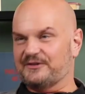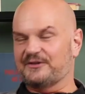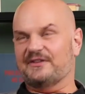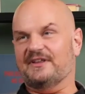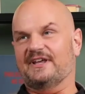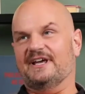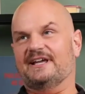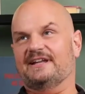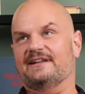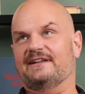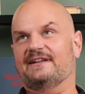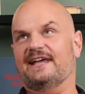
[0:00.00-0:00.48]
so
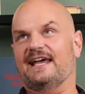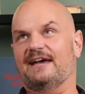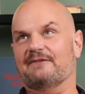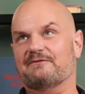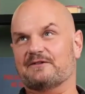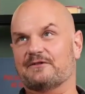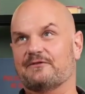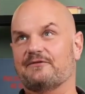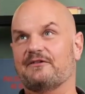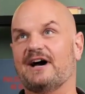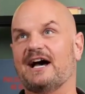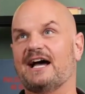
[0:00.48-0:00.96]
then,
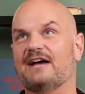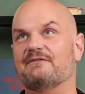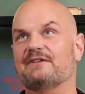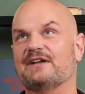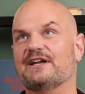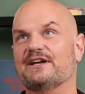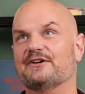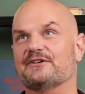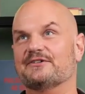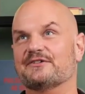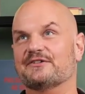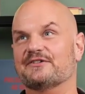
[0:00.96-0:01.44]
after five
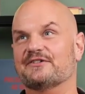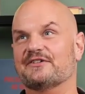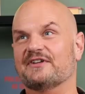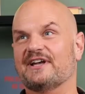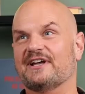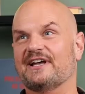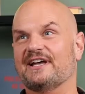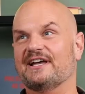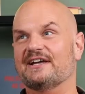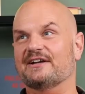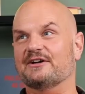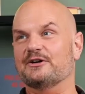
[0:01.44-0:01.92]
years of
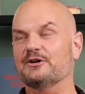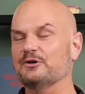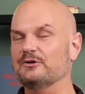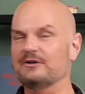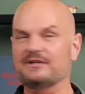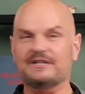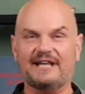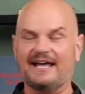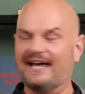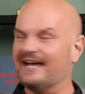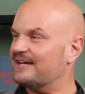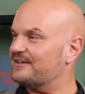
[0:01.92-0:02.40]
saying,
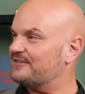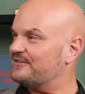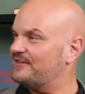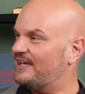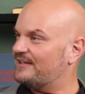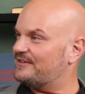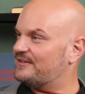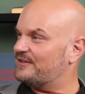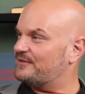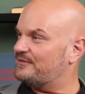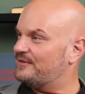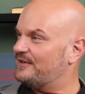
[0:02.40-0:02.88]
"Who in the heck
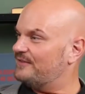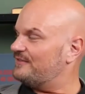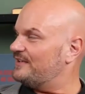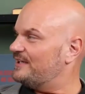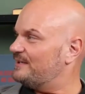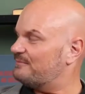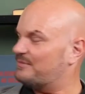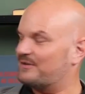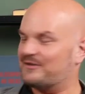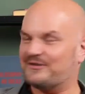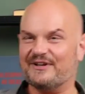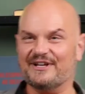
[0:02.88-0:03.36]
set this
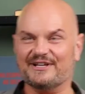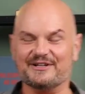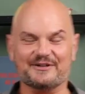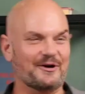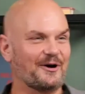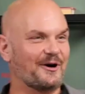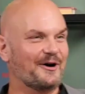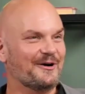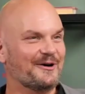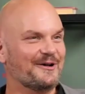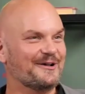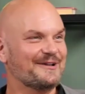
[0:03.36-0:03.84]
fifteen percent
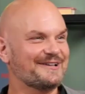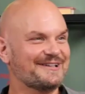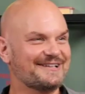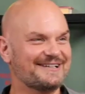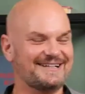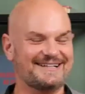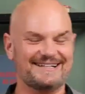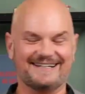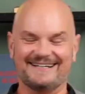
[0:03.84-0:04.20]
goal?"